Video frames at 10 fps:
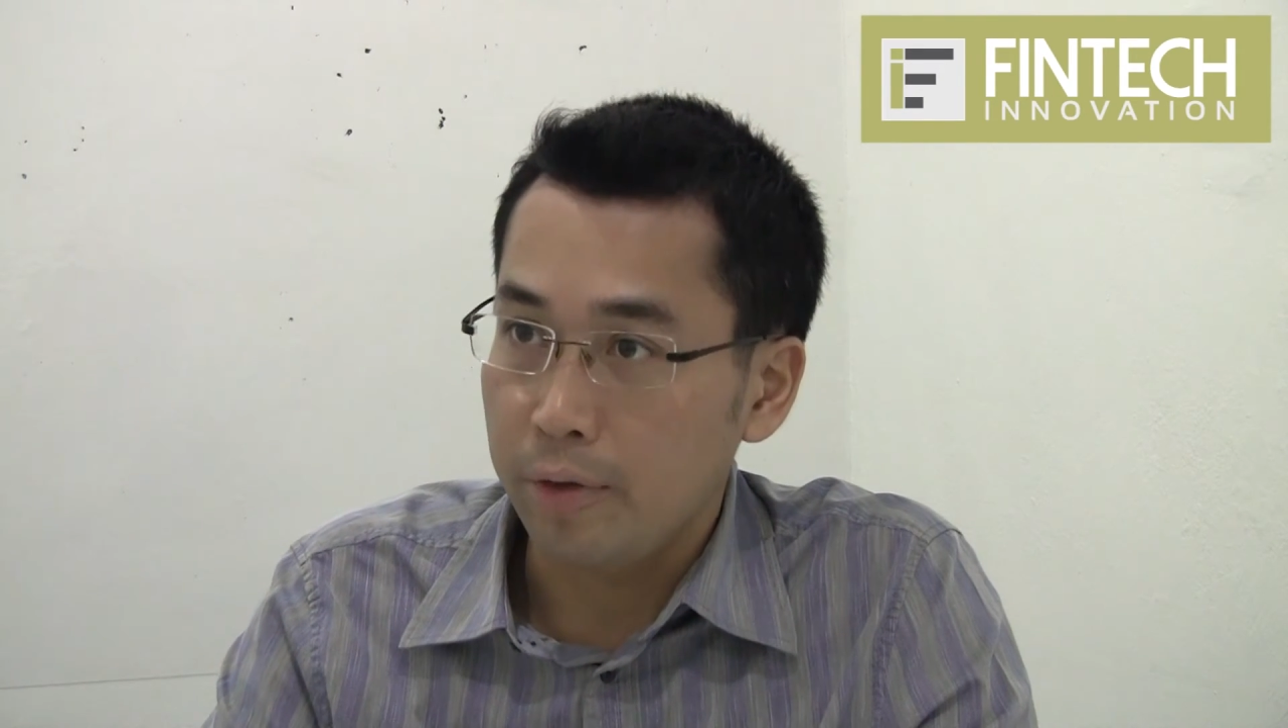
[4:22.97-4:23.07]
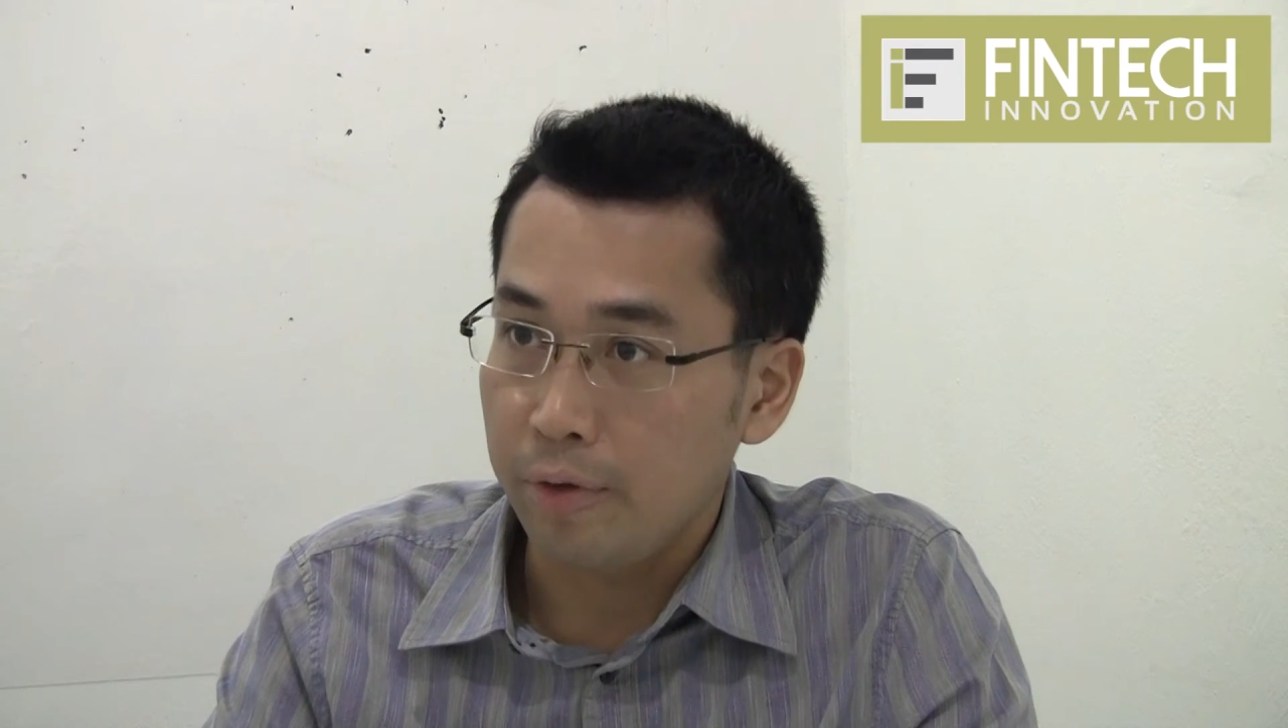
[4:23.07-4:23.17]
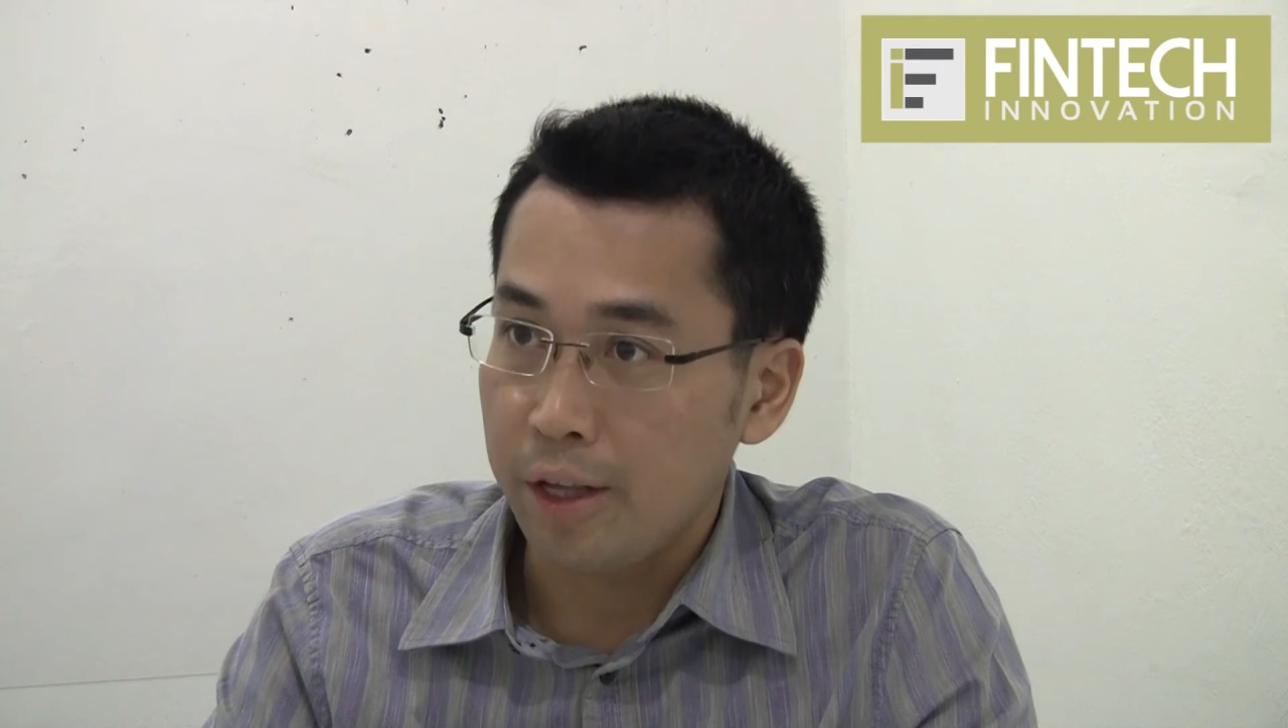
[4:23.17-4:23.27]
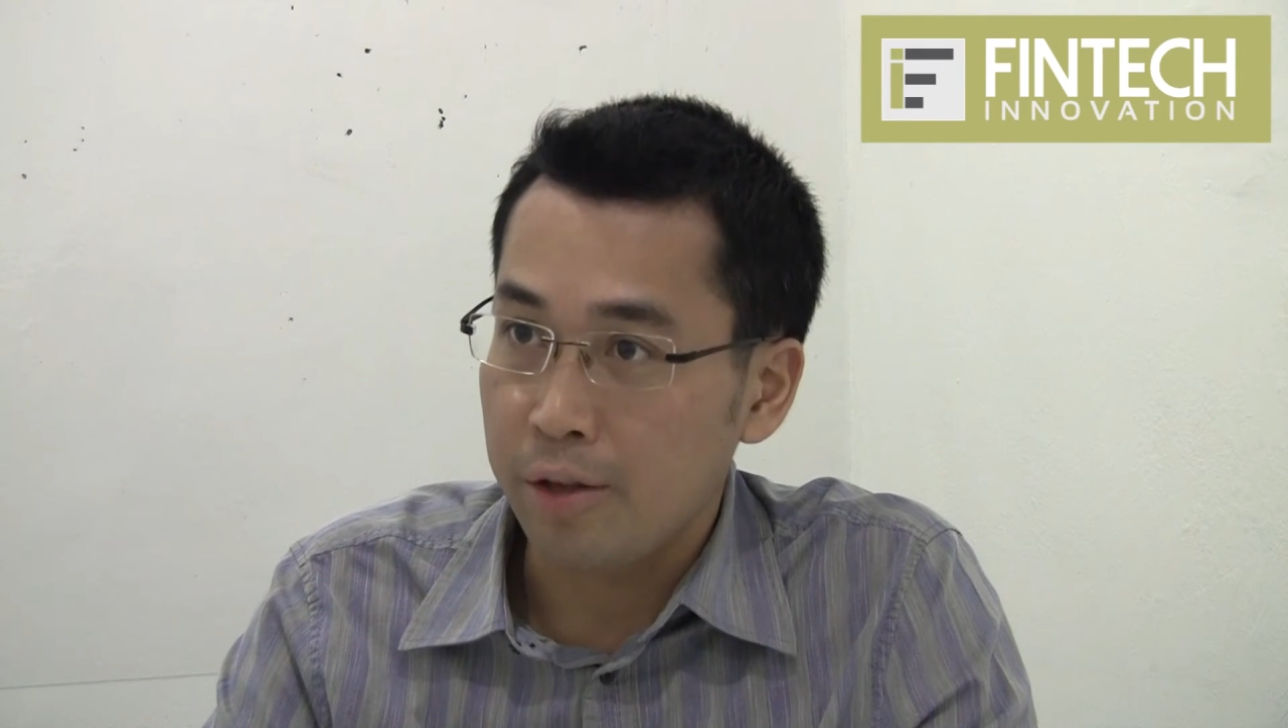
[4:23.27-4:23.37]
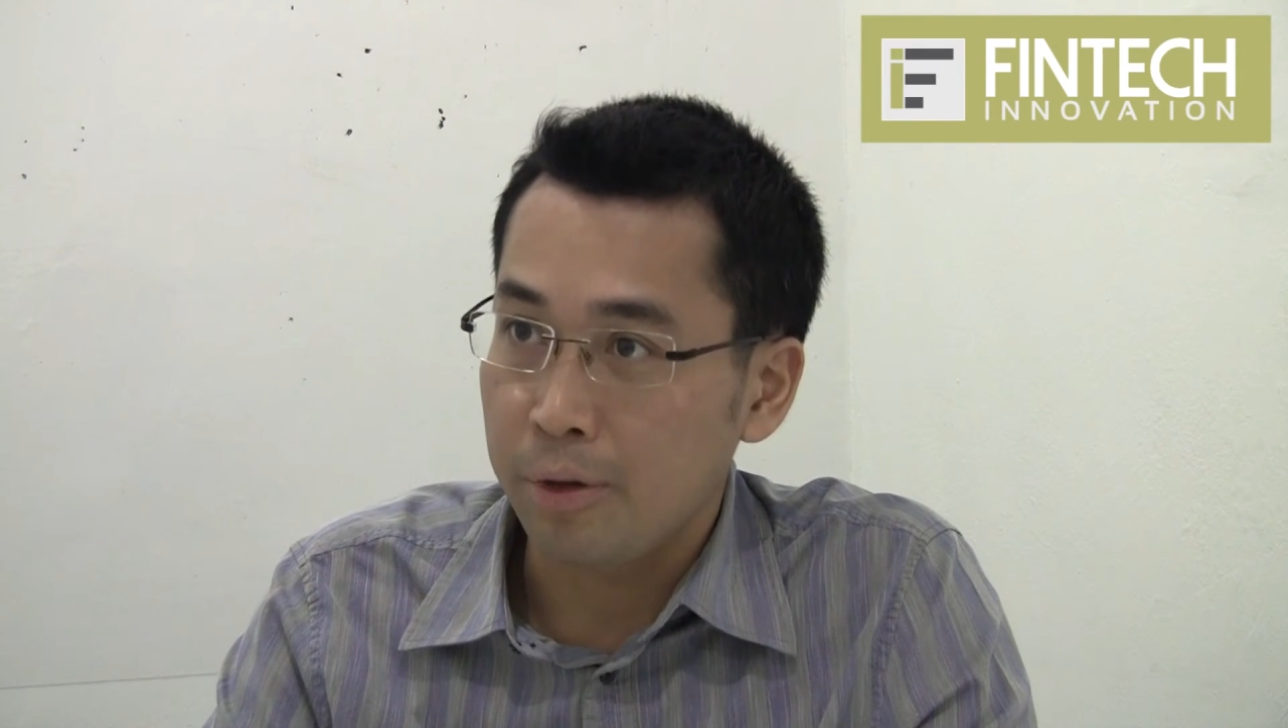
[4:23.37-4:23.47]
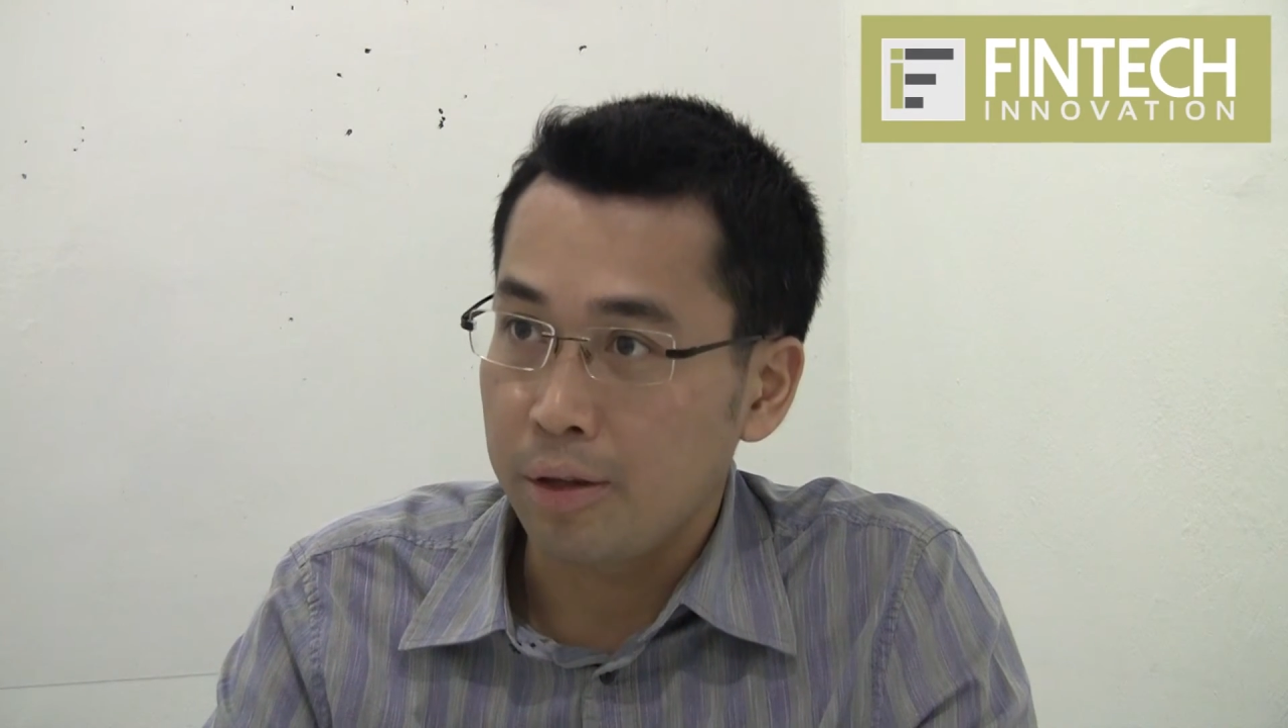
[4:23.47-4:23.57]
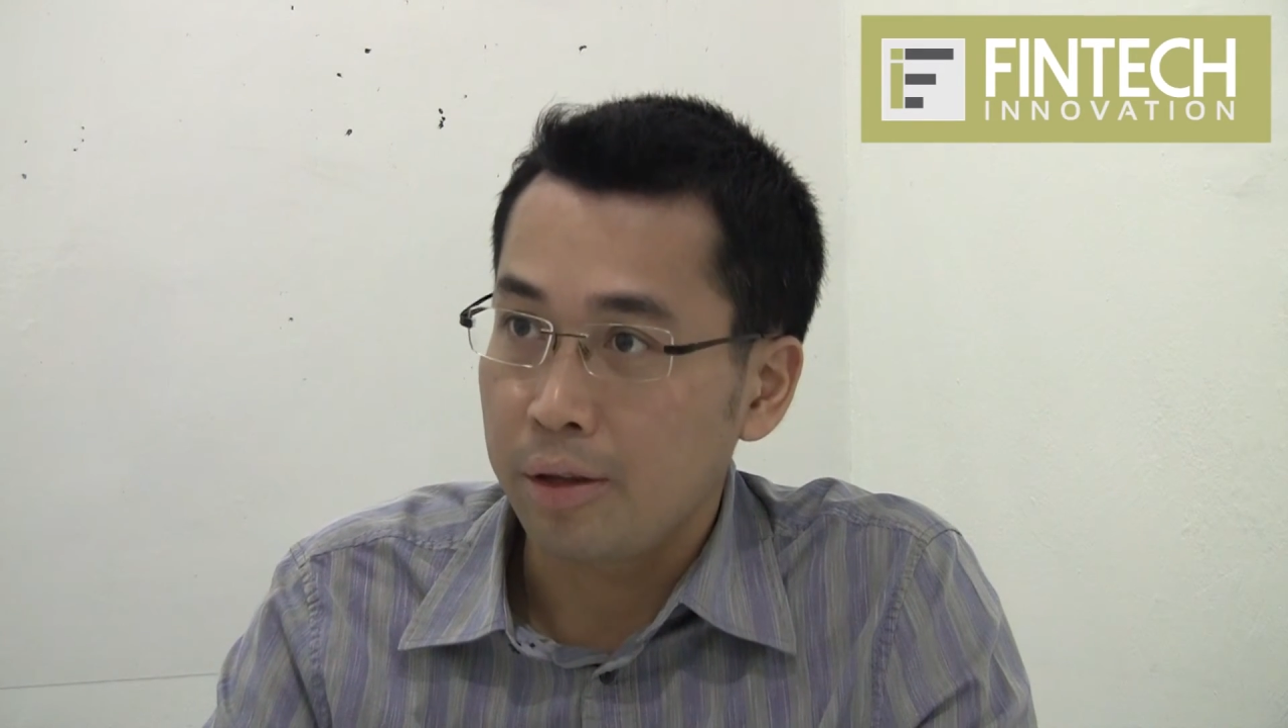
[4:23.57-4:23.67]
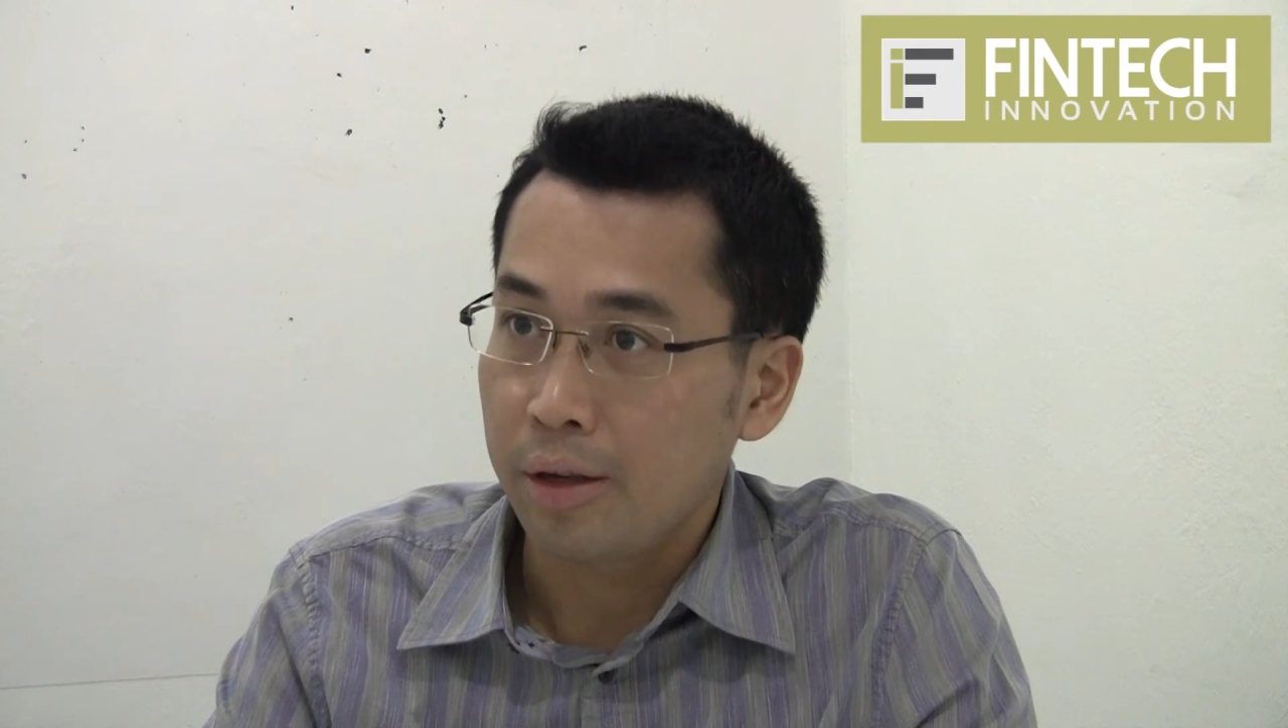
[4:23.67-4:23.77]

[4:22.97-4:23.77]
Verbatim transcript: investment,